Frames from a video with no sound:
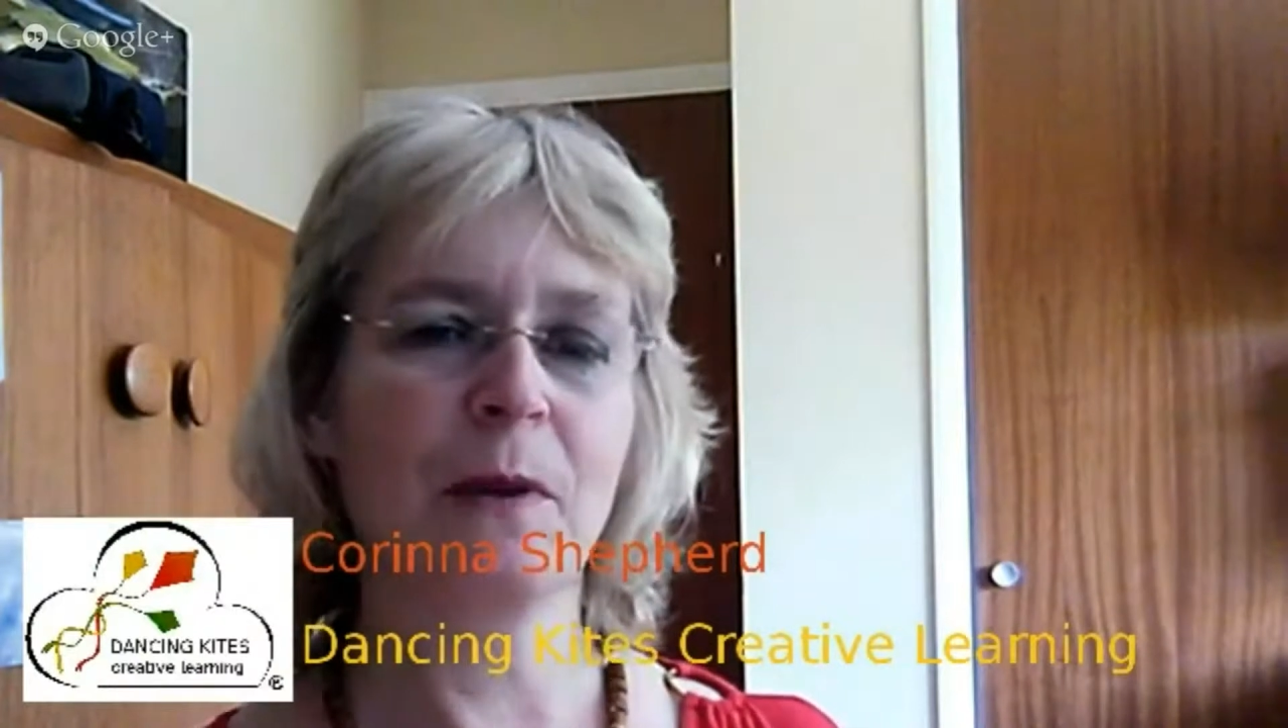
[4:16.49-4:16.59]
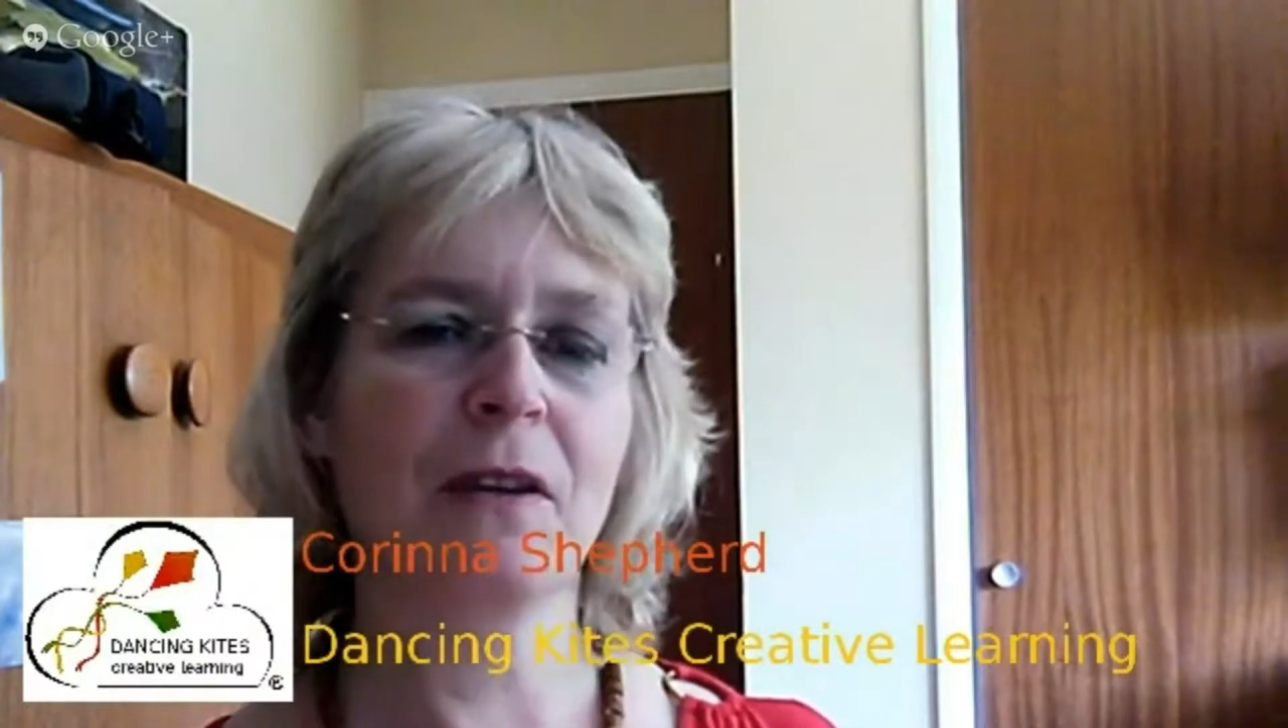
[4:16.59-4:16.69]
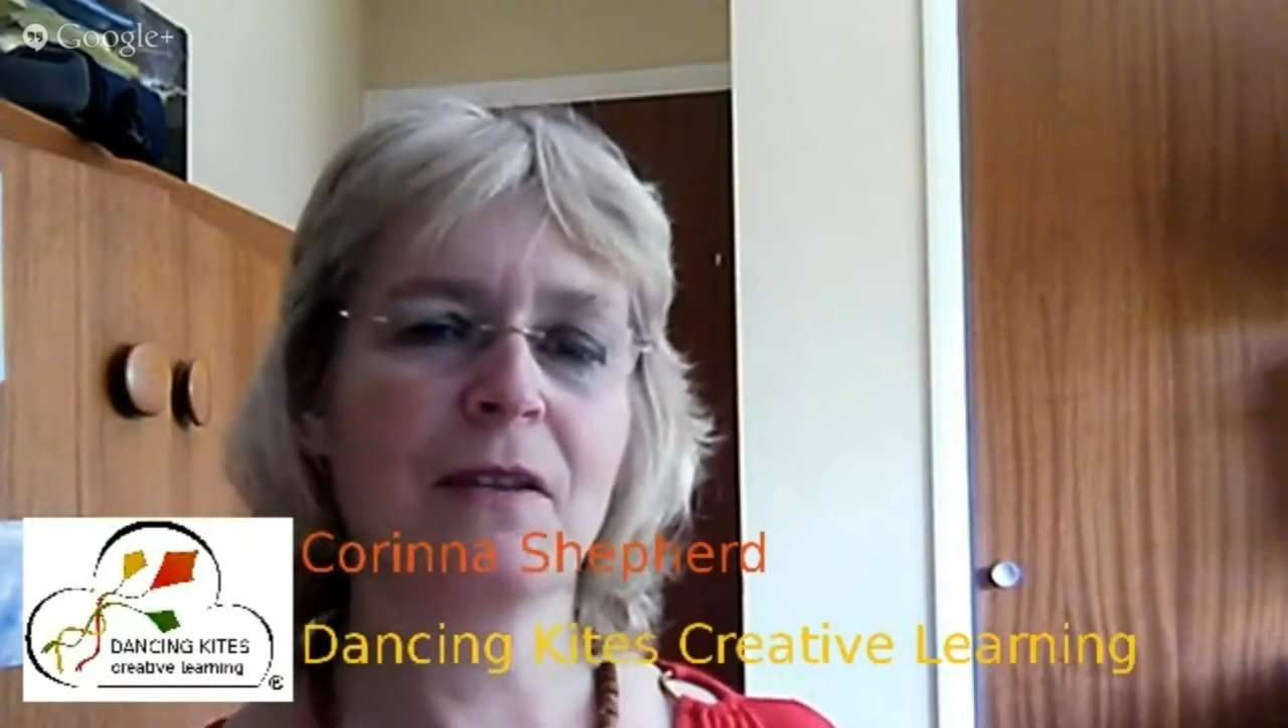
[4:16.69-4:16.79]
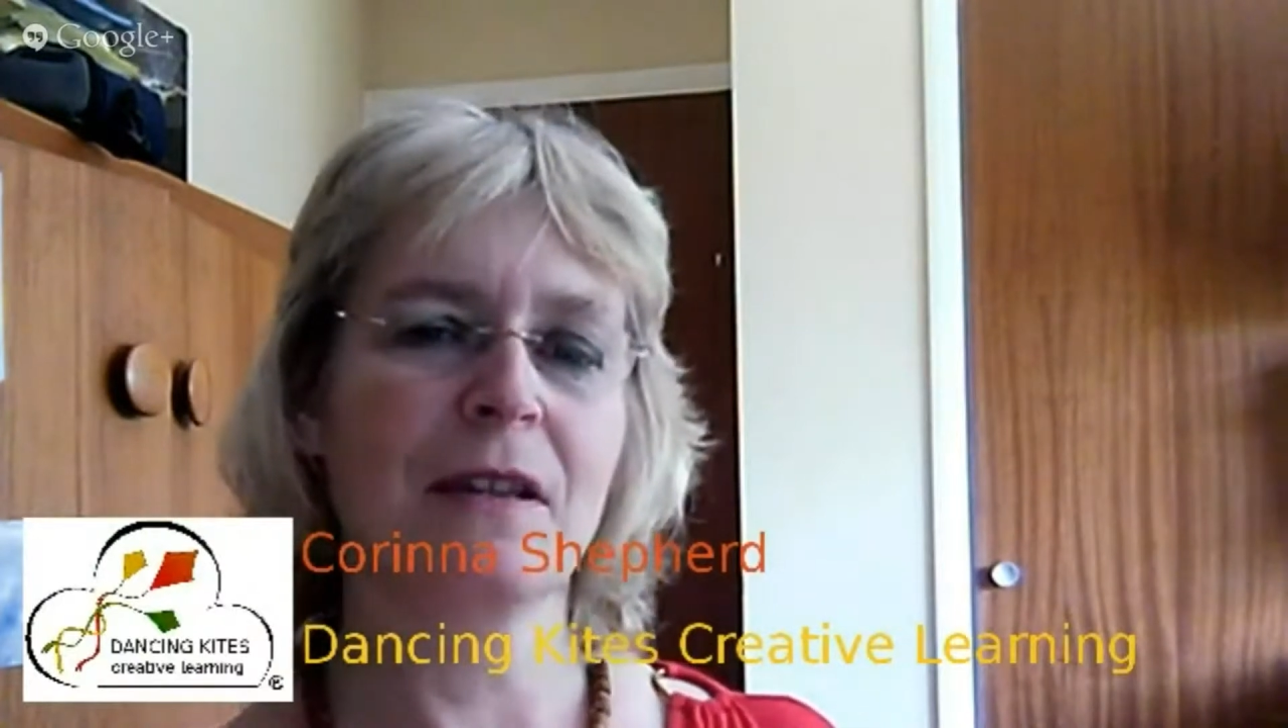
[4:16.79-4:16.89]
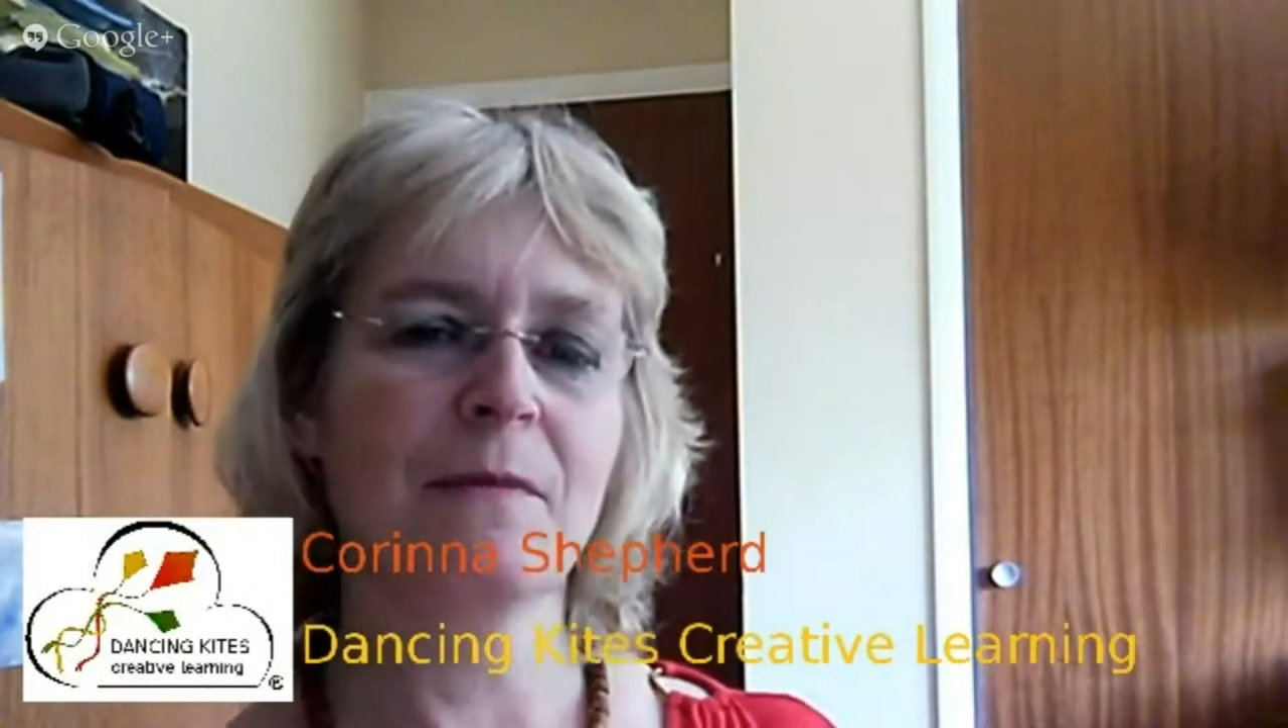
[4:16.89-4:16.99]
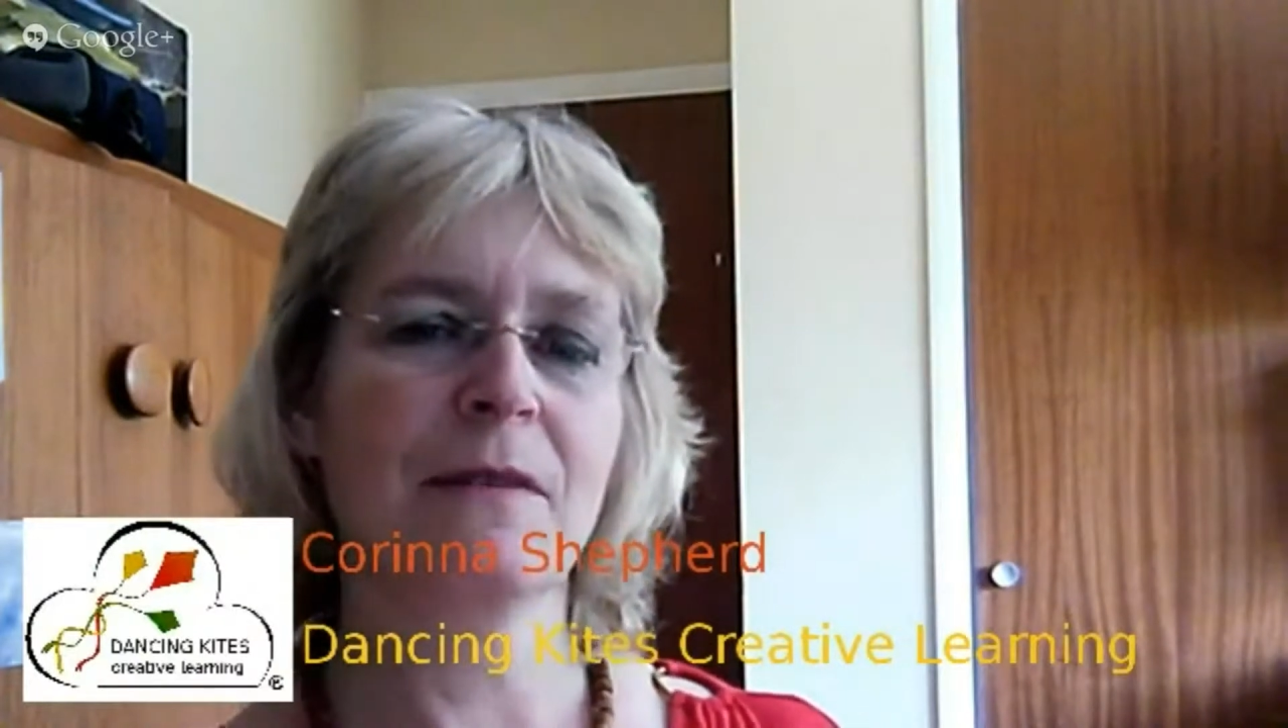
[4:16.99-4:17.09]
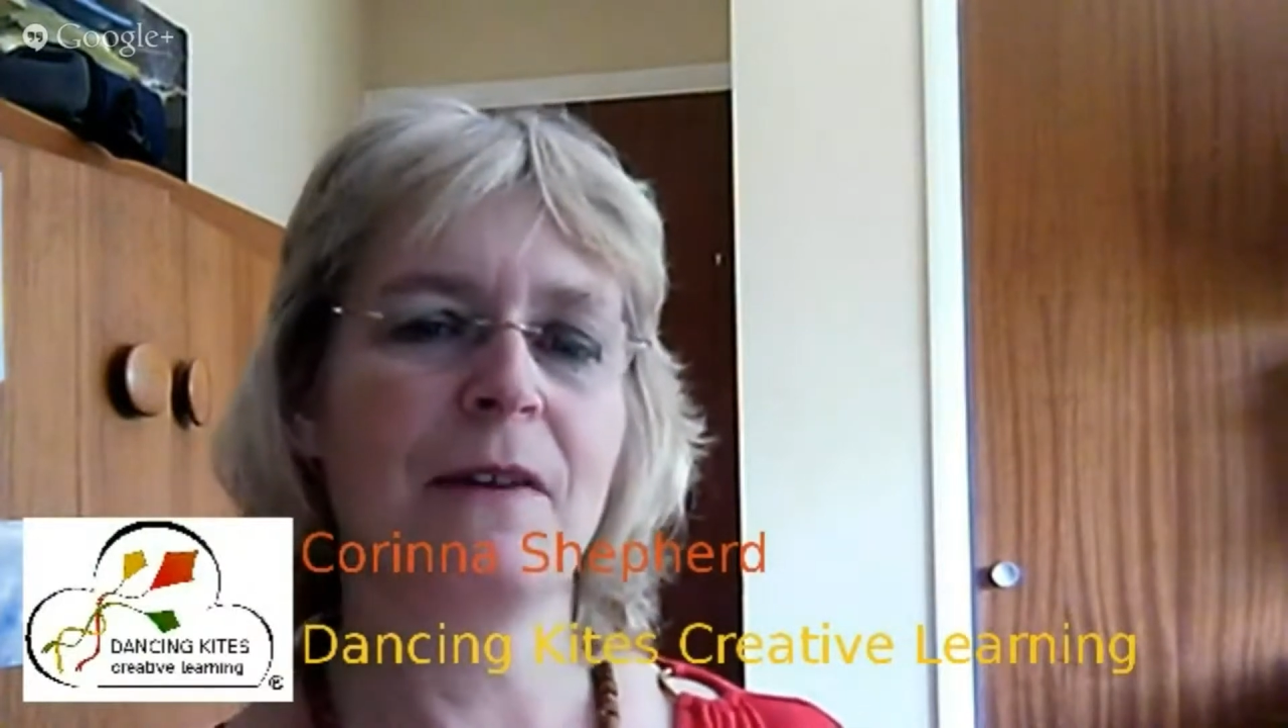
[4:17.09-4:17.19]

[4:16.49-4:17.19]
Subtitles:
because I'm